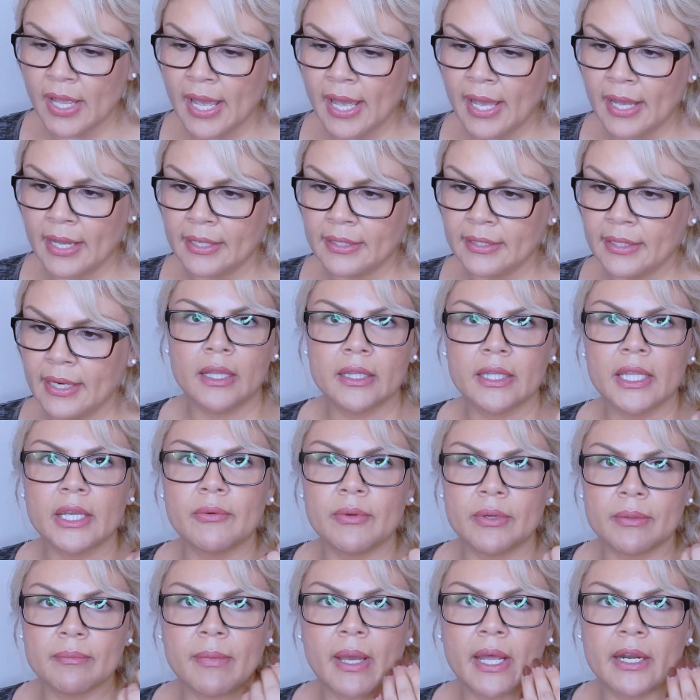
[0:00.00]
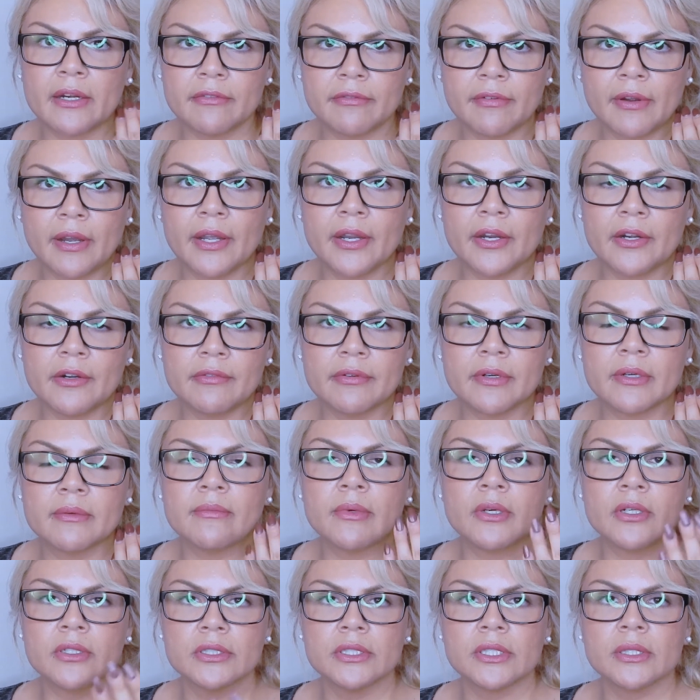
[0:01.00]
had a liquid mattifier from
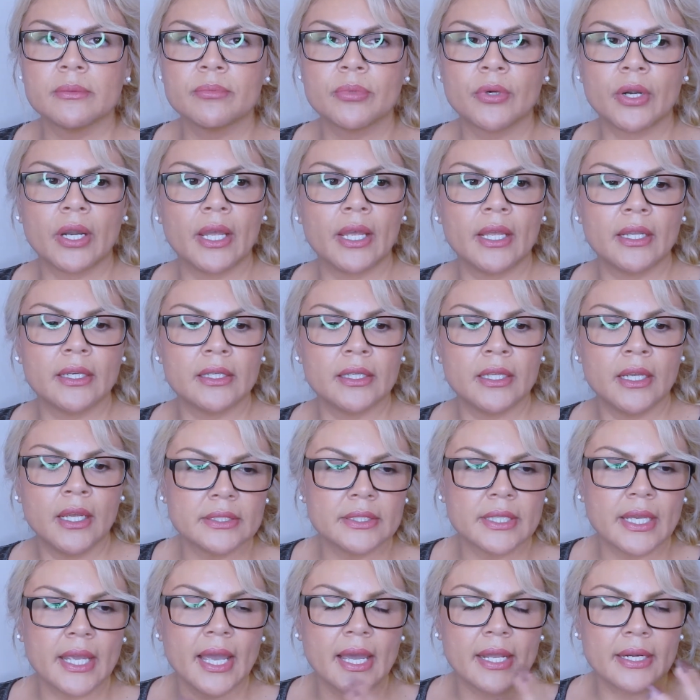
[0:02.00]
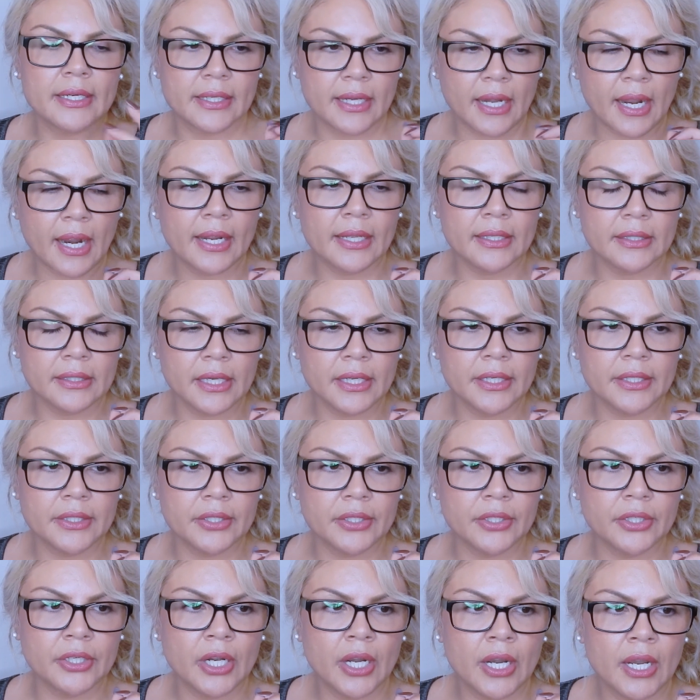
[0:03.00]
Ulta brand. They had an
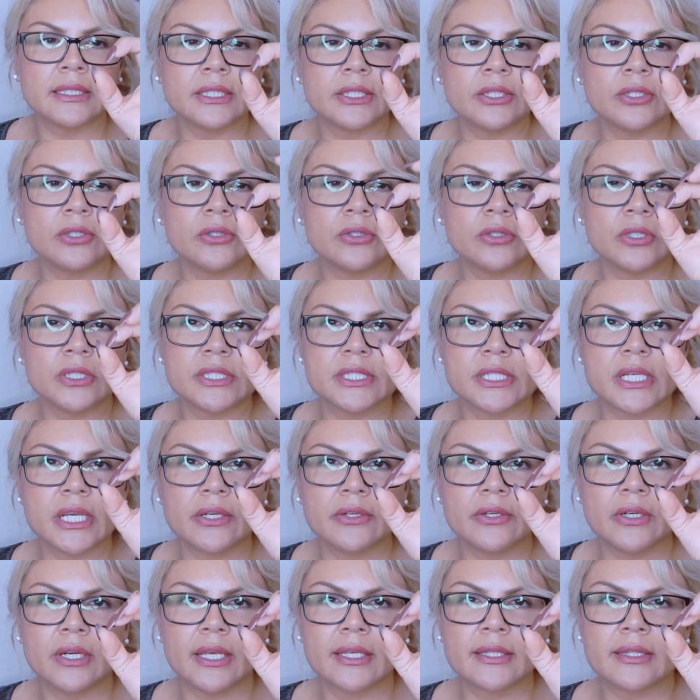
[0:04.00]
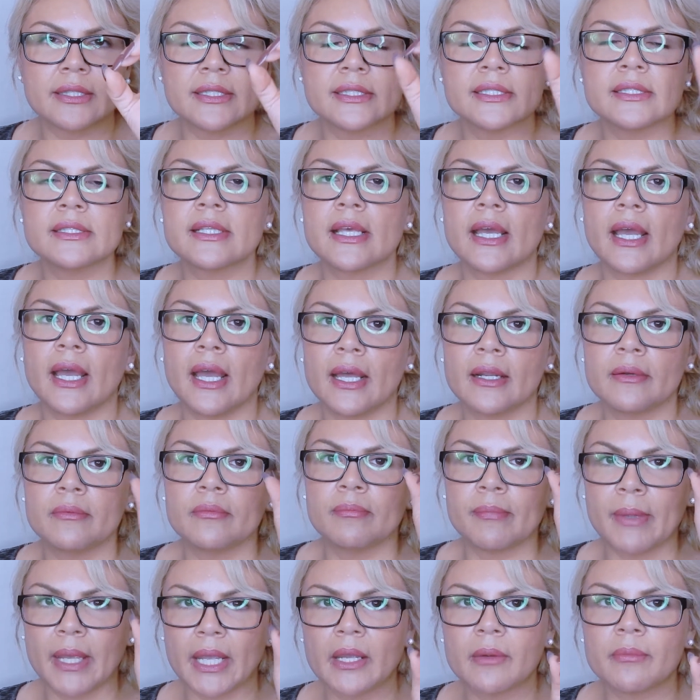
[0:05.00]
eyeliner, a little container like this that
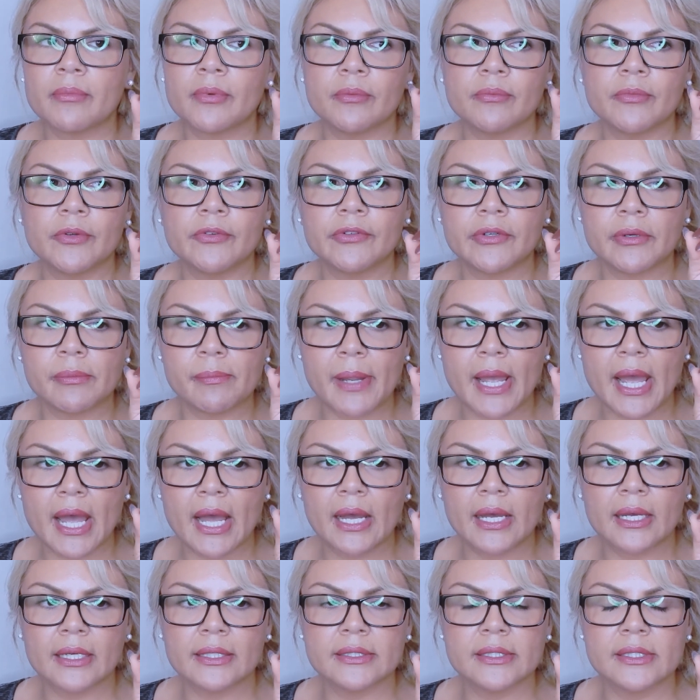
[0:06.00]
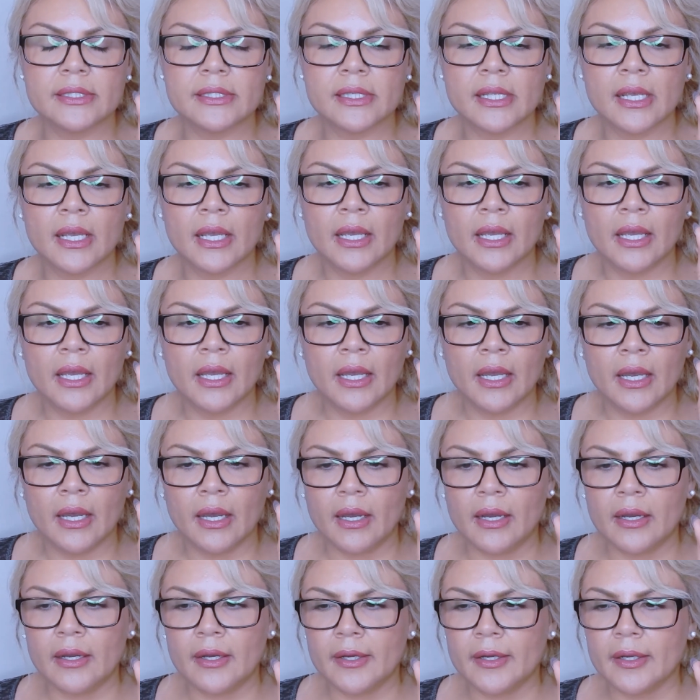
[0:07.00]
had makeup remover pads.
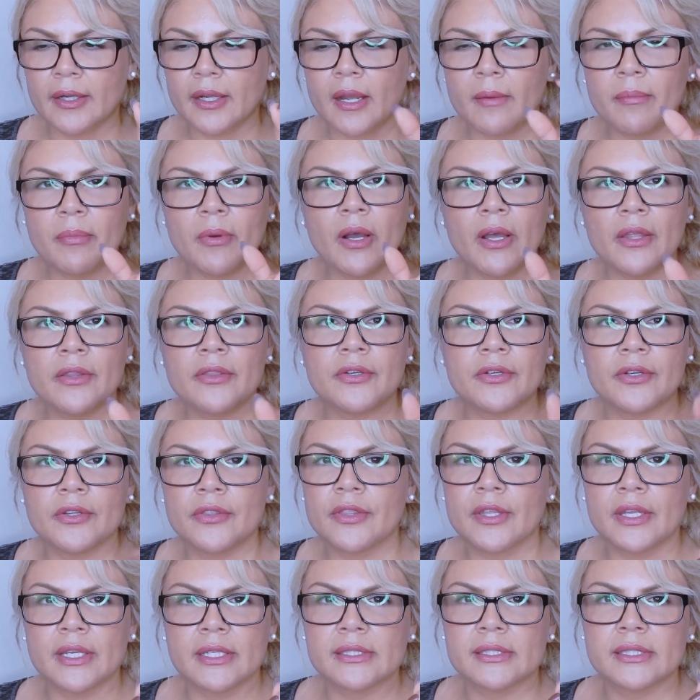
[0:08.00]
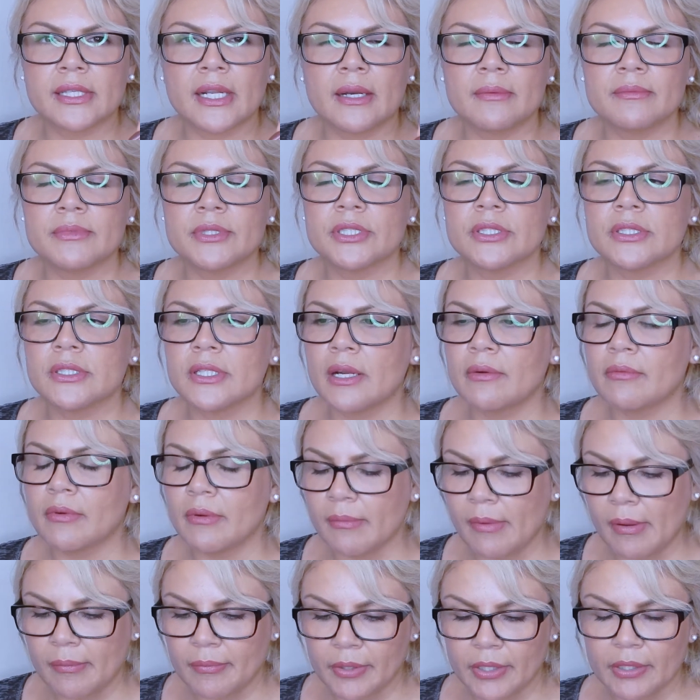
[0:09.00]
Uh, a couple other things that I'm just not
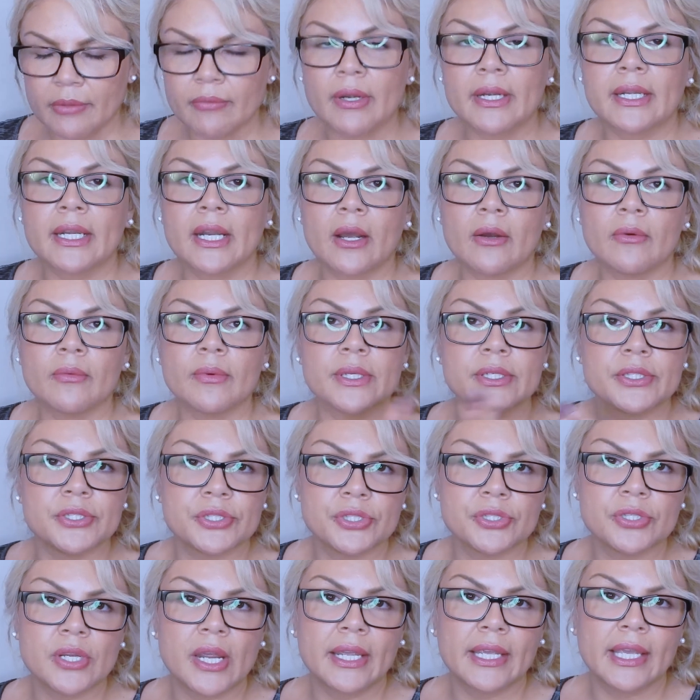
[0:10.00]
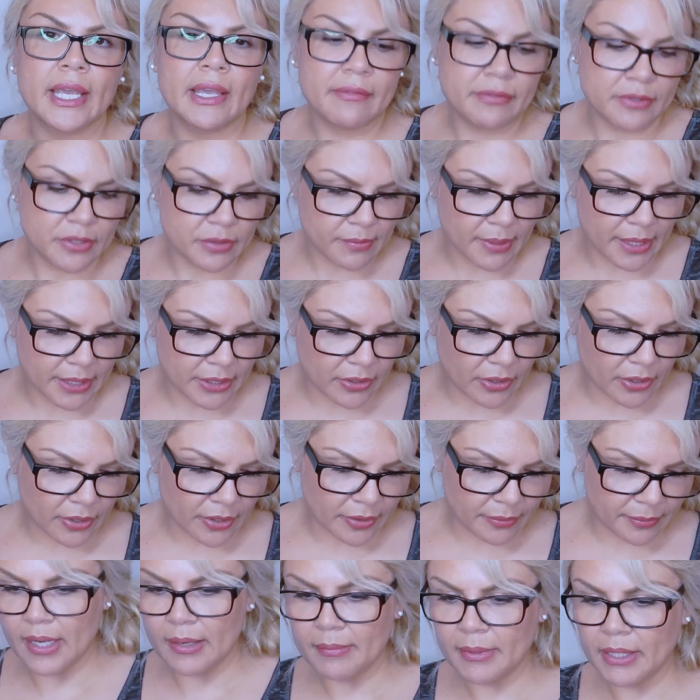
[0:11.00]
remembering right now, which I gave to my
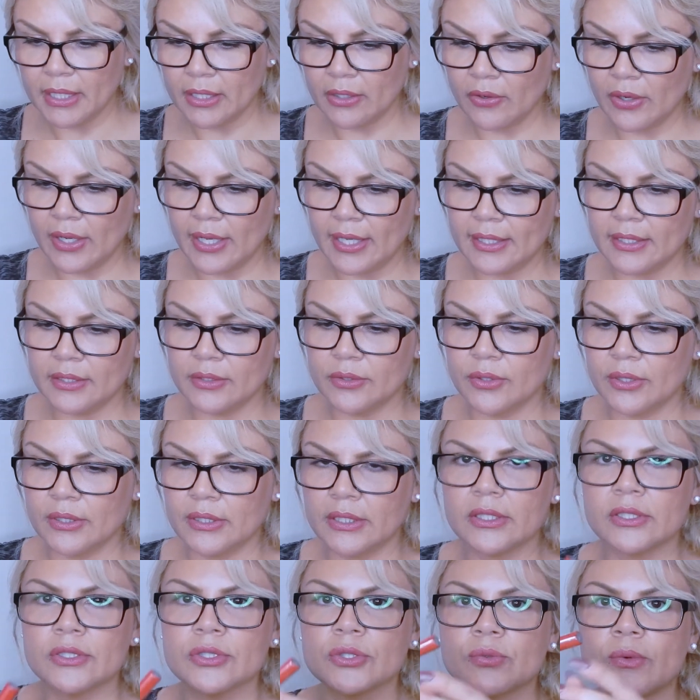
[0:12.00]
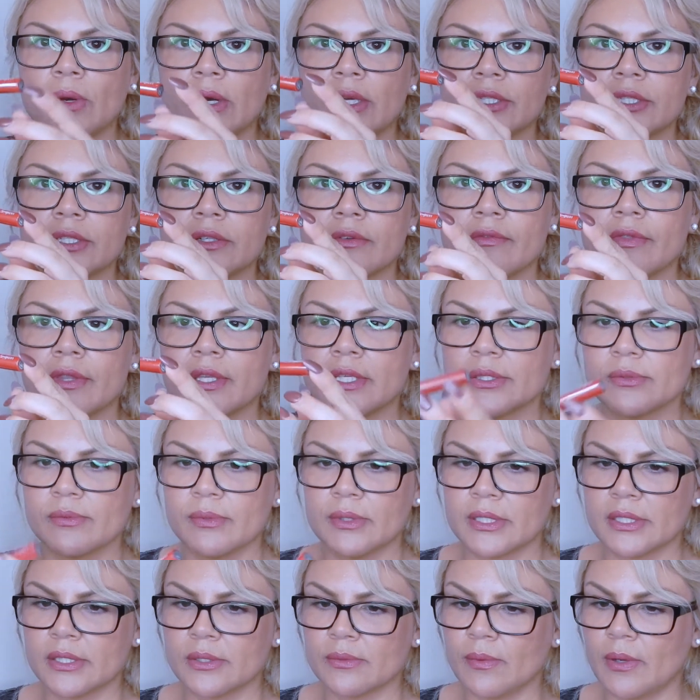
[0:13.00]
daughter. I'm going to go ahead and do a little swatch of this
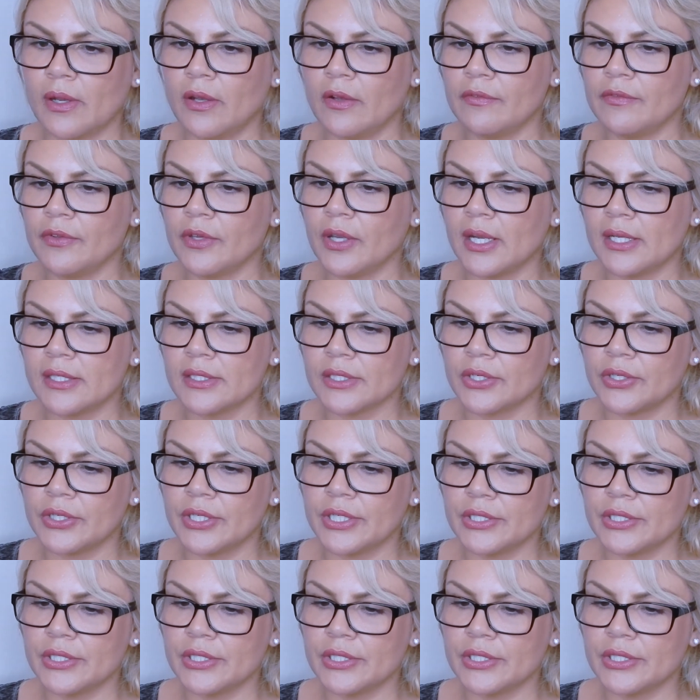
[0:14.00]
one as well if you guys are